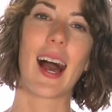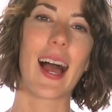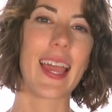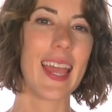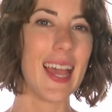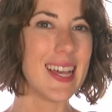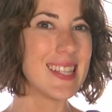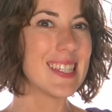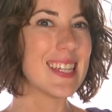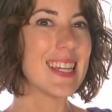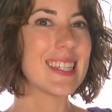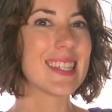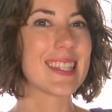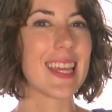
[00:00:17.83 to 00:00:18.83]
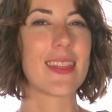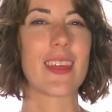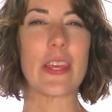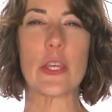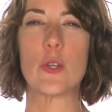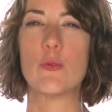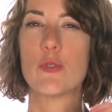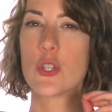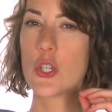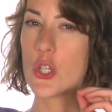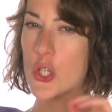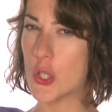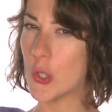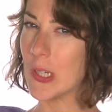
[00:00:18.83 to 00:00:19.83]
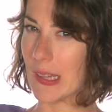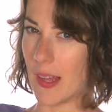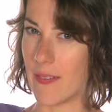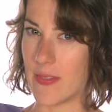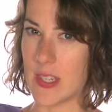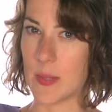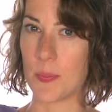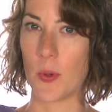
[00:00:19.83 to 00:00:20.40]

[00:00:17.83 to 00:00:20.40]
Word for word: I hesitate to say that you should love this